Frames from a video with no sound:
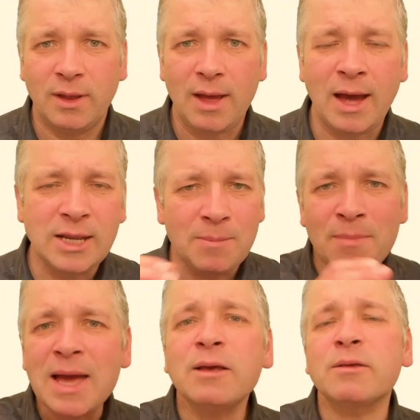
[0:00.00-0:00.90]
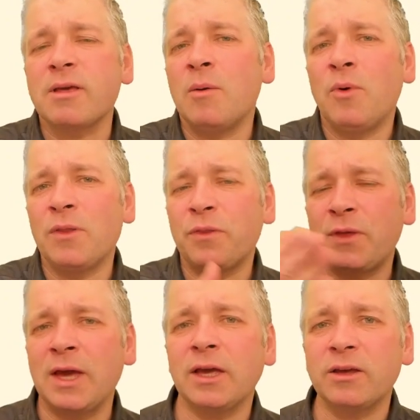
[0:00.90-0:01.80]
and it makes someone
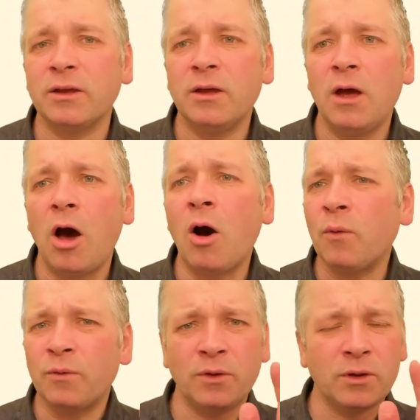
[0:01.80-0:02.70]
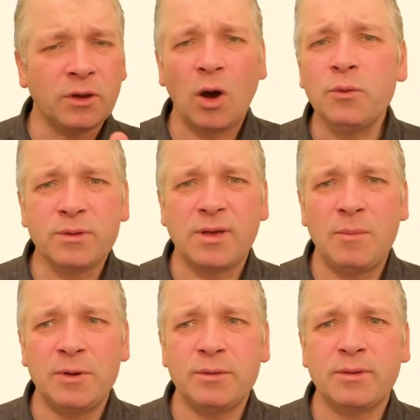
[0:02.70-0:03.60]
think, oh, cold
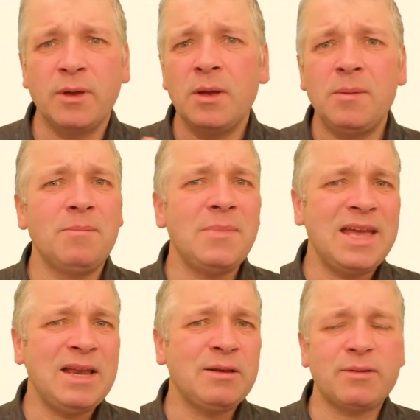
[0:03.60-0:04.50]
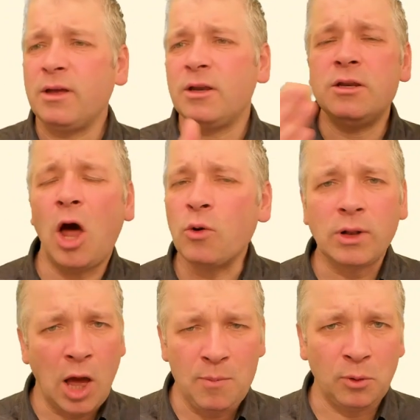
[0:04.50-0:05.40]
summers means no
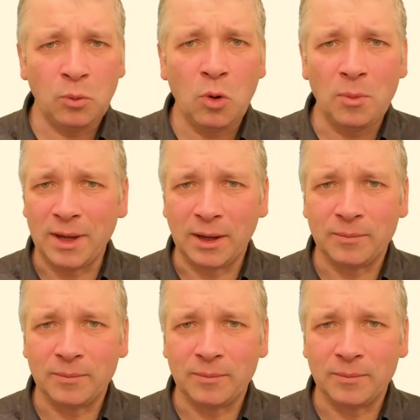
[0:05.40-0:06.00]
global warming.